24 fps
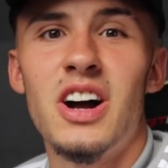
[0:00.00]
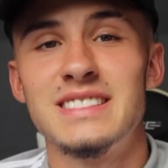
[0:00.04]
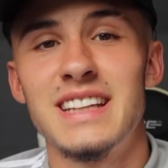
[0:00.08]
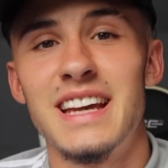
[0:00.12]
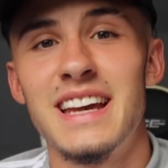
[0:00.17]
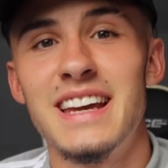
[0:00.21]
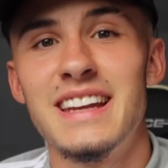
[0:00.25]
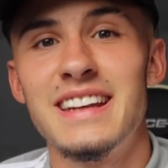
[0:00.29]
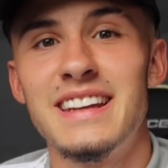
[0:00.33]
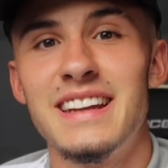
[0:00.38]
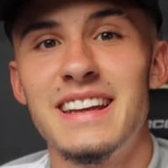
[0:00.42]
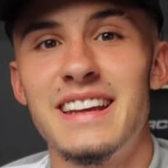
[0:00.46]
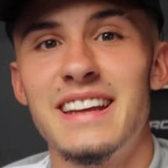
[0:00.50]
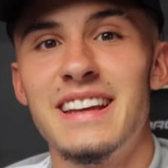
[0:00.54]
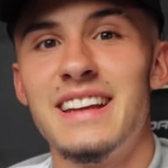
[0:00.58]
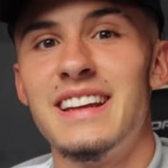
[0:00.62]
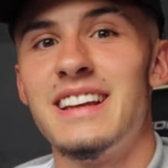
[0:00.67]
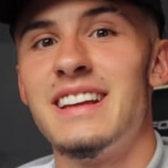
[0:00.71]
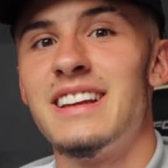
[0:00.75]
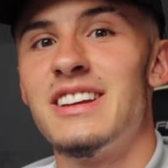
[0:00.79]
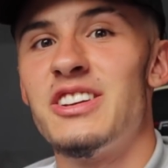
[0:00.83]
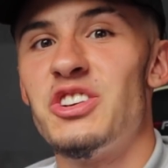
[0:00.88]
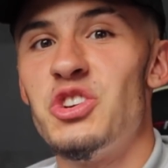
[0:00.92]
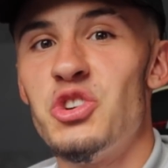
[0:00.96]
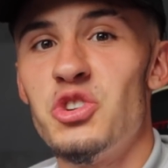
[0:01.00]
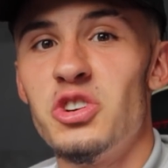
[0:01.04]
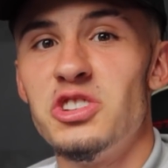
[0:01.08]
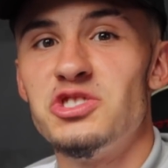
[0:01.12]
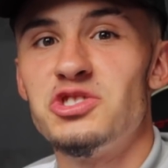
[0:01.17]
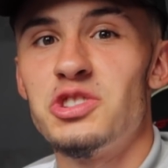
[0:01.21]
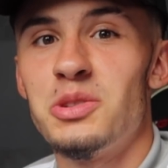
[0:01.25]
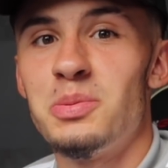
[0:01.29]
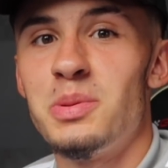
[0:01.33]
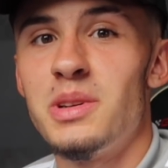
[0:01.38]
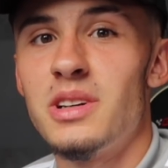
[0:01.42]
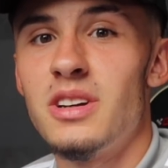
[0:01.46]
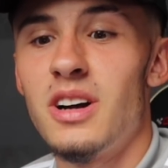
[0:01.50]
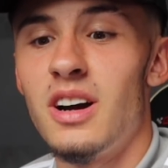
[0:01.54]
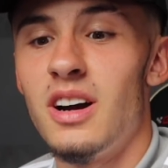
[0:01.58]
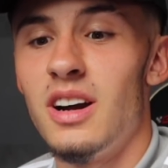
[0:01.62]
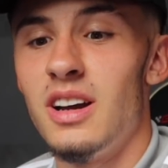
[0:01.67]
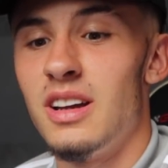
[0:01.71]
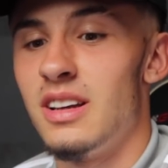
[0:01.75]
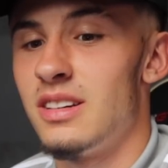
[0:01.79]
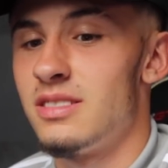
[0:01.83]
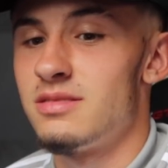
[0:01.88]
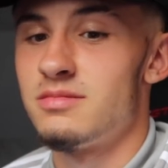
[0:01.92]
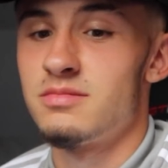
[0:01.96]
said, "You're a drippy
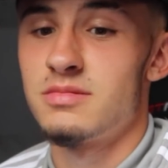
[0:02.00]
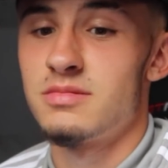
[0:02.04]
guy."